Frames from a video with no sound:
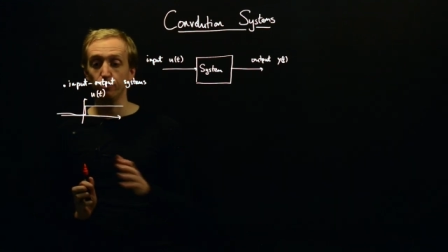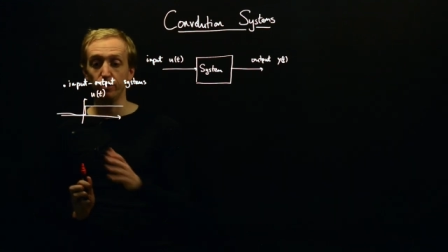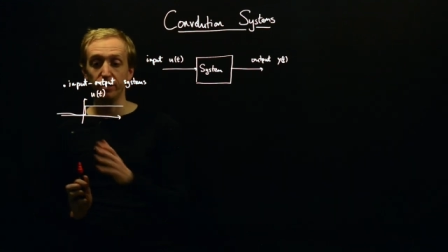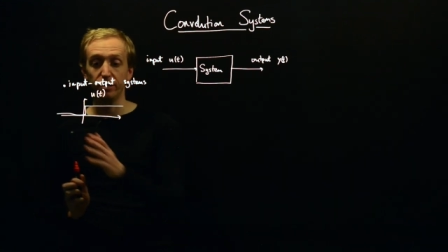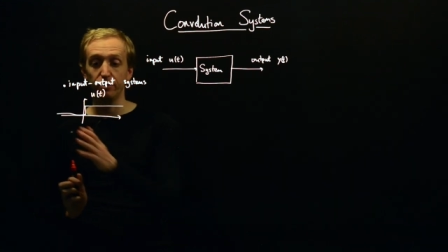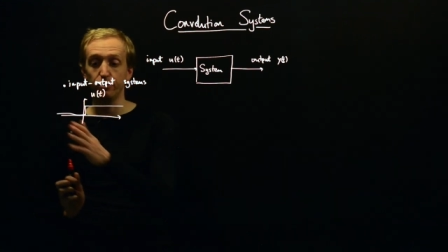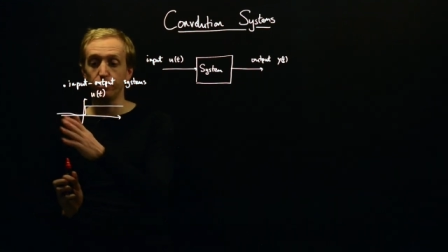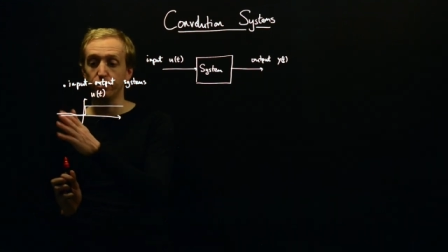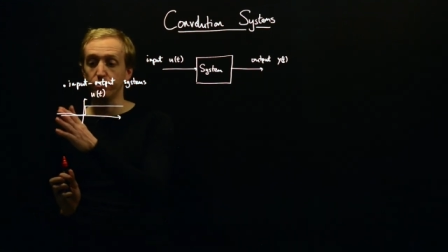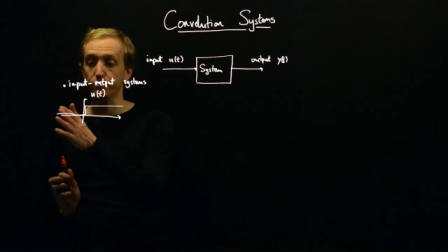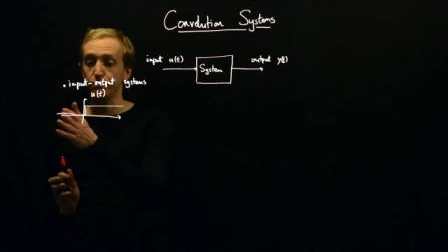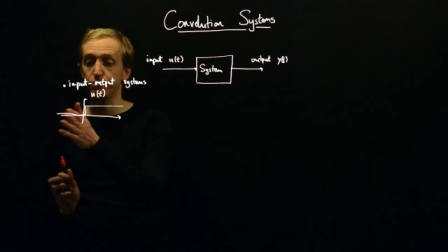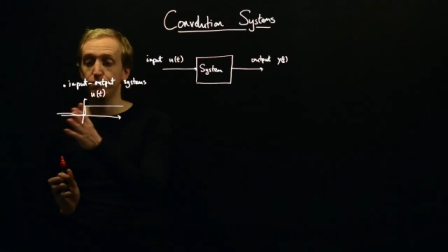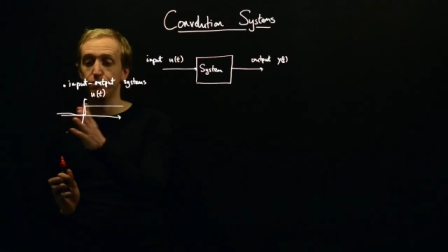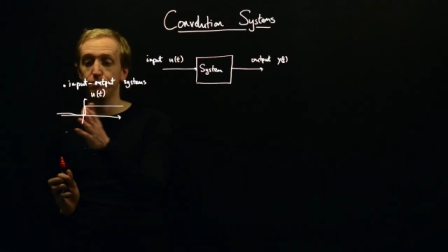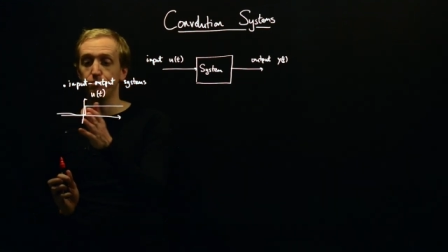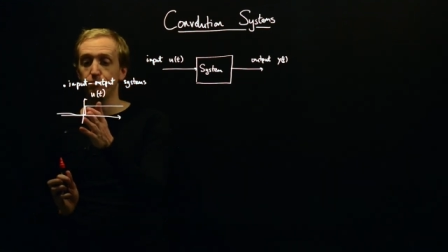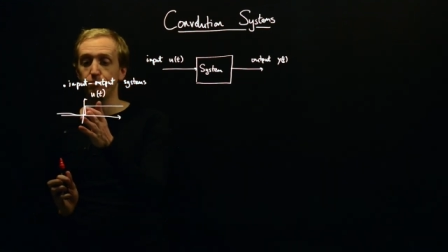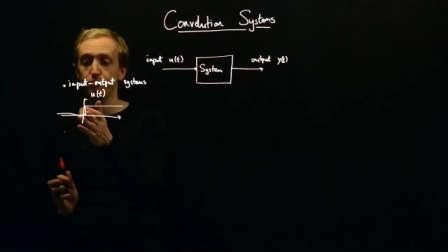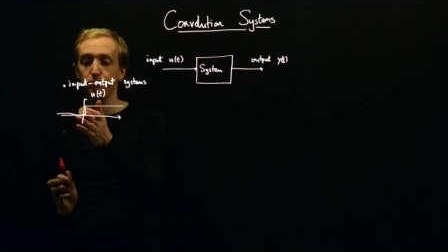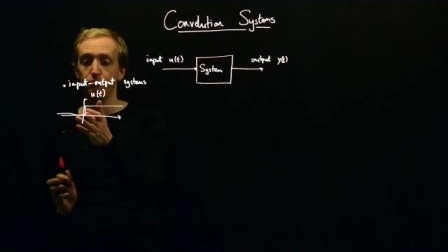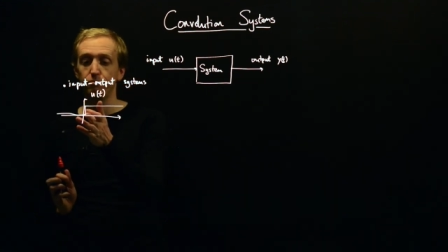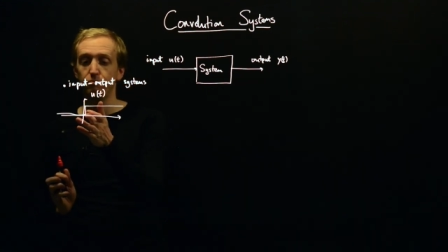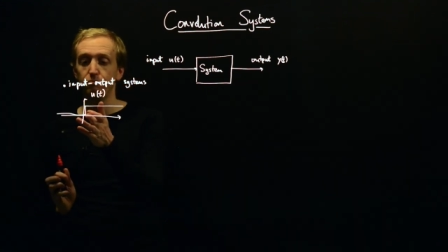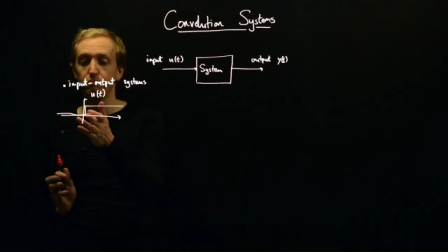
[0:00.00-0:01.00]
We could have
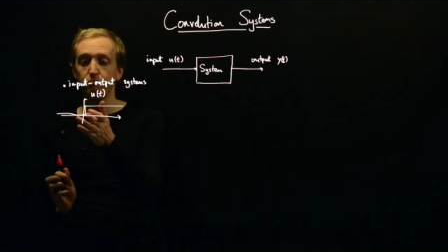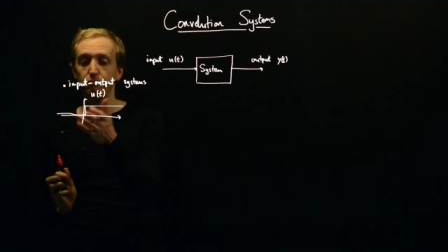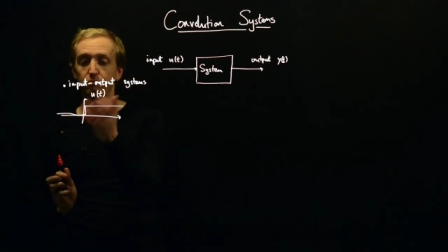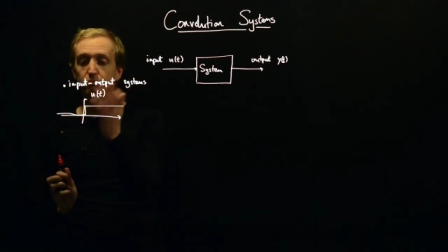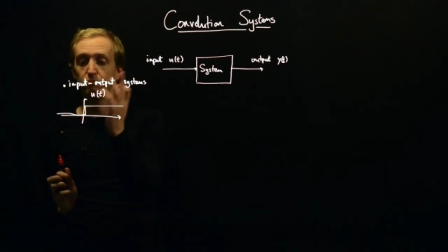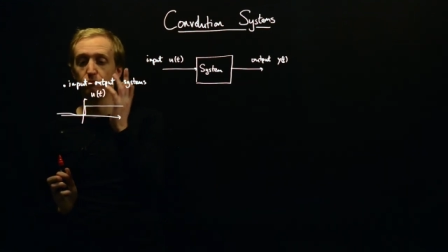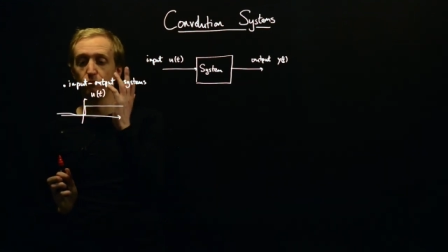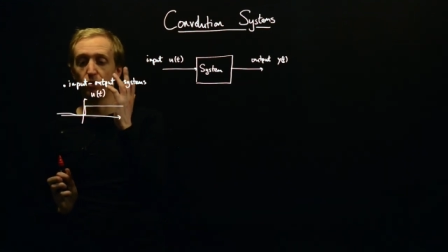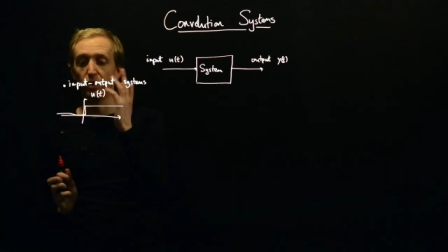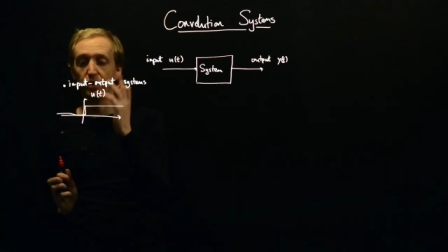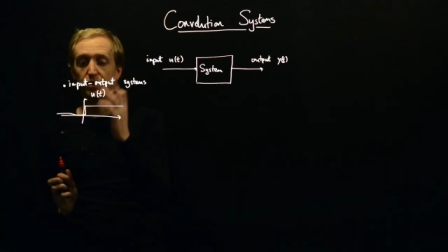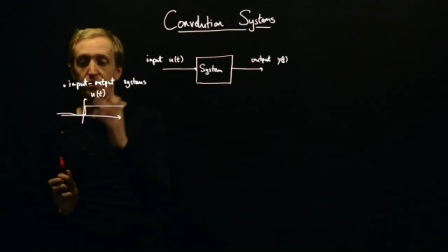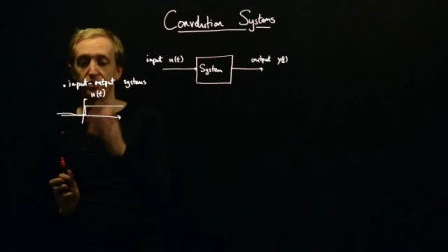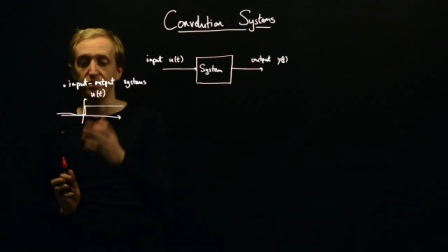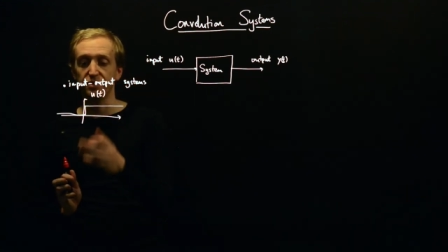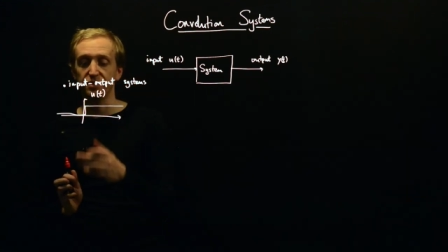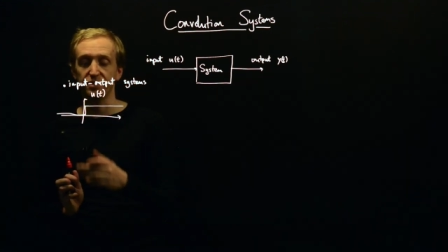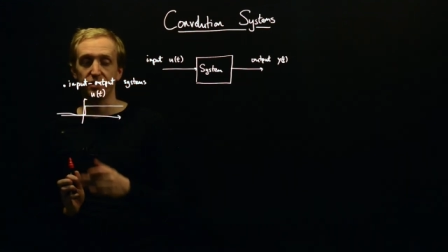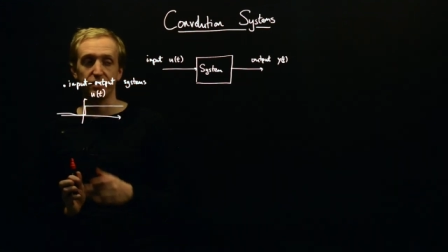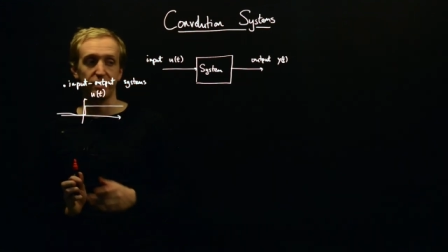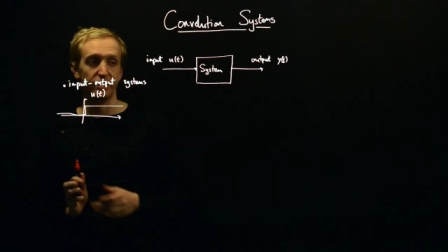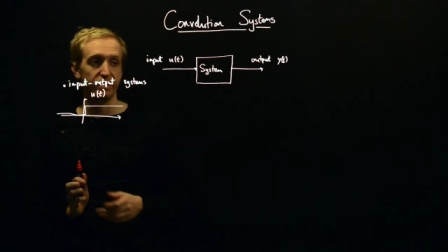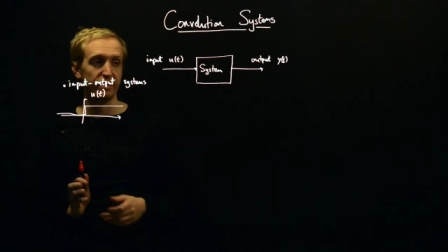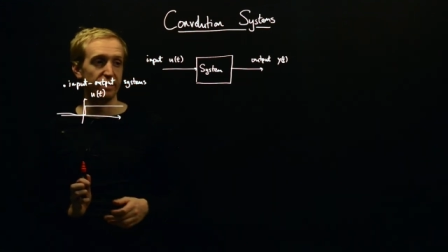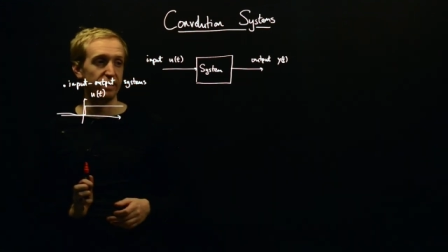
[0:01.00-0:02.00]
rather than
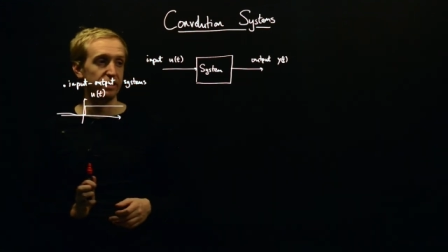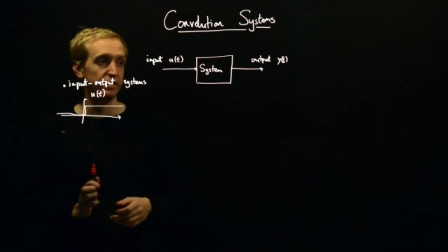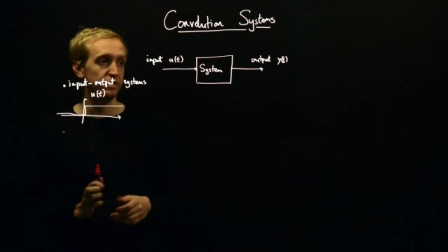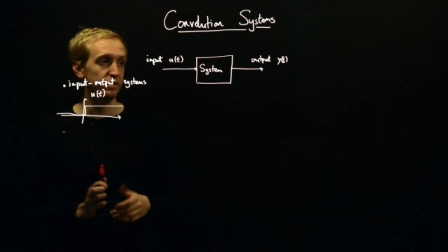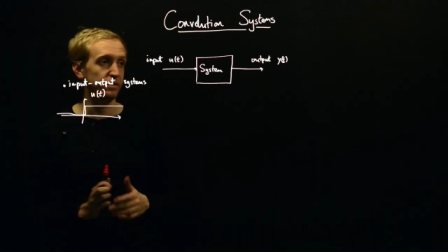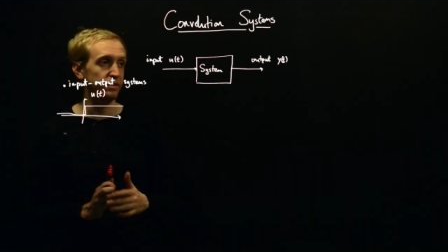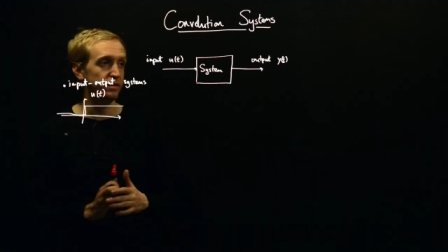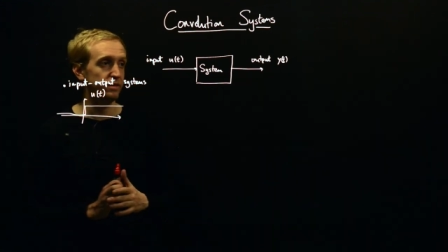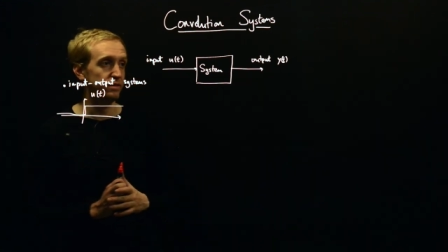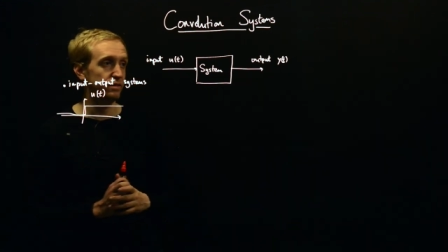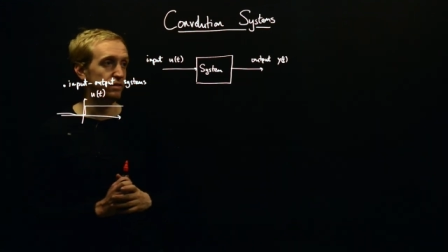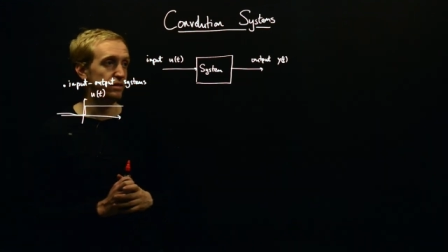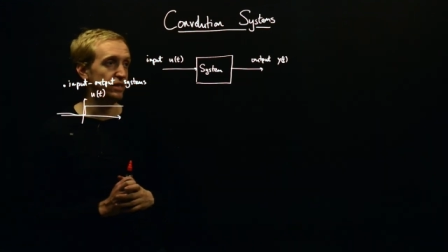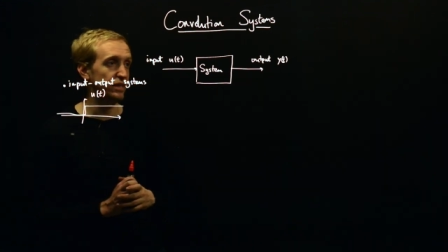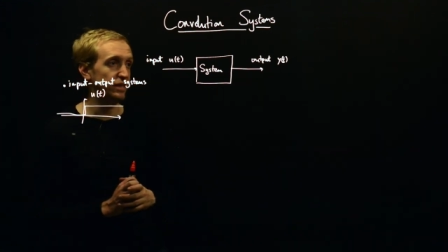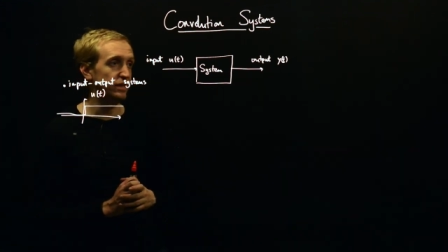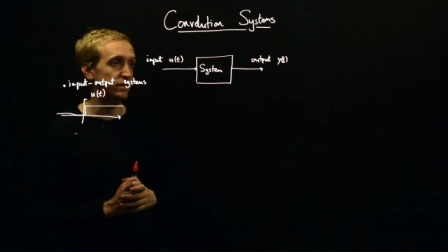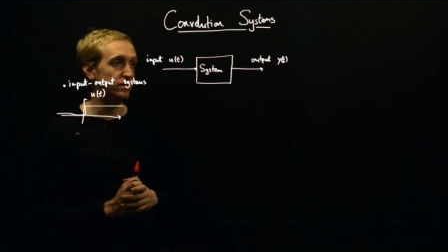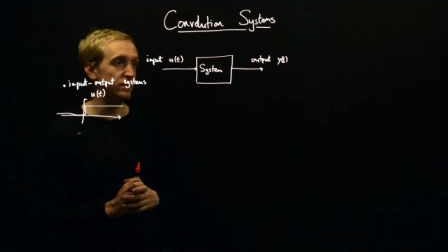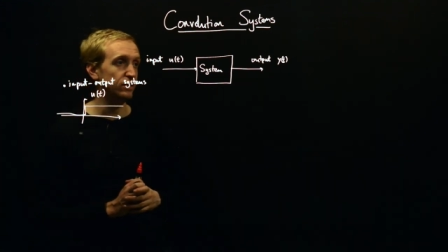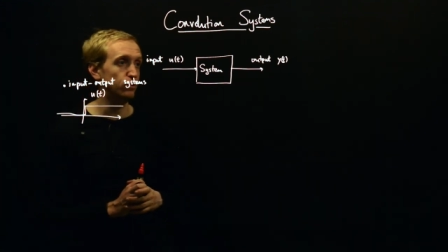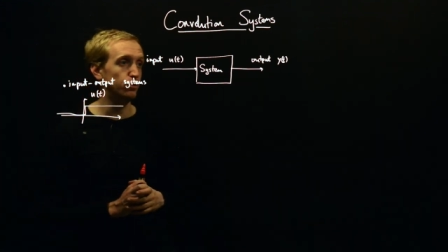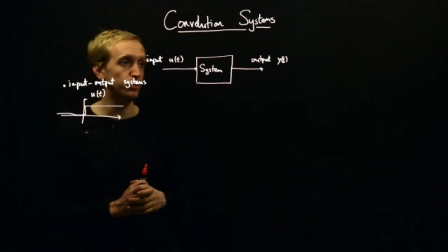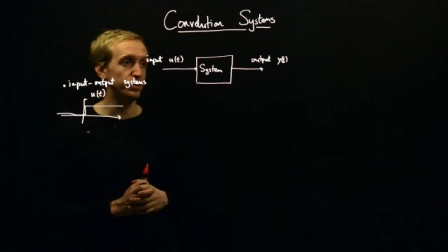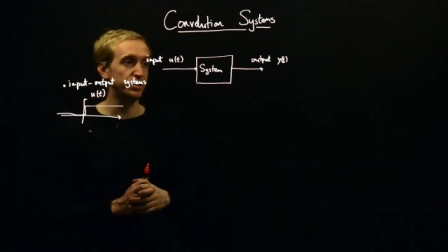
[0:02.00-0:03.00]
starting things at t
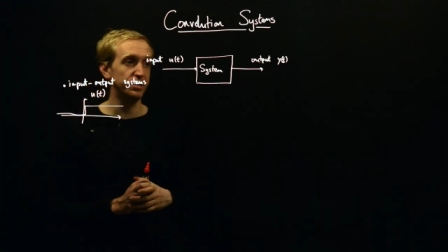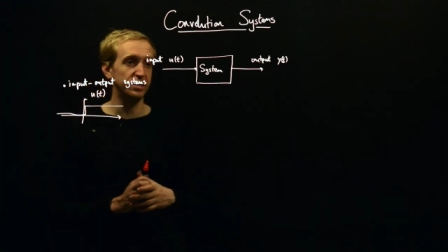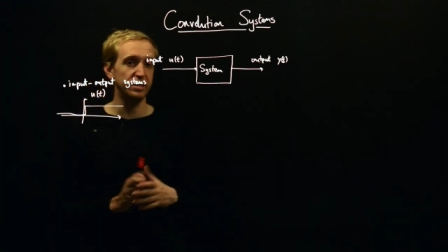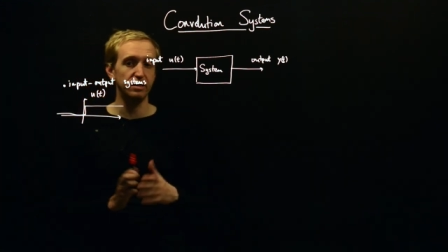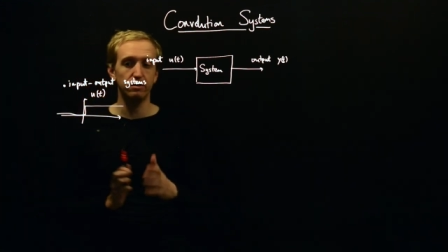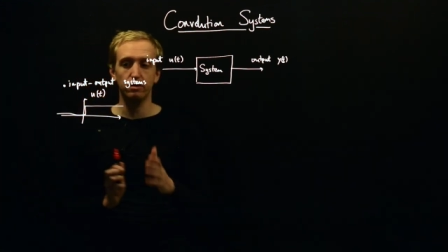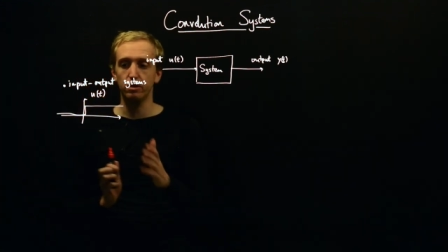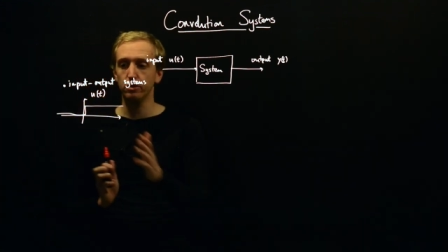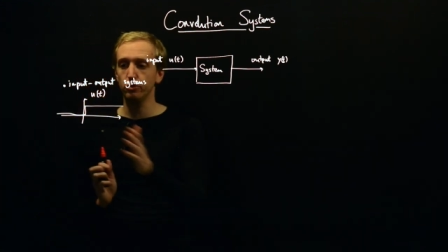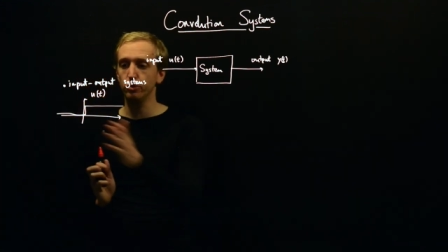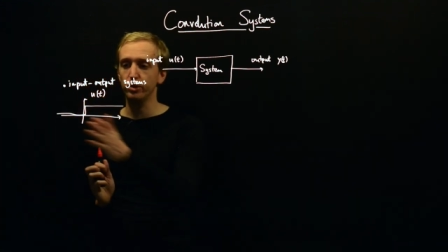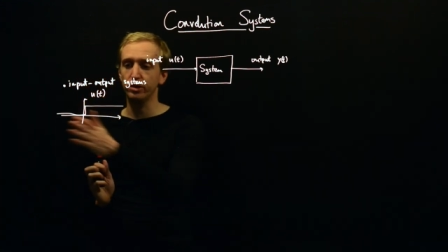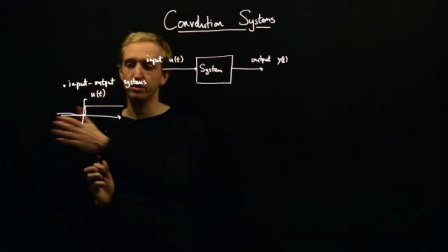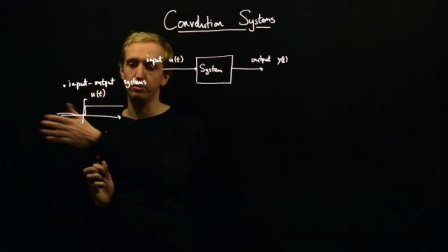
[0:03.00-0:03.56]
is equal to zero,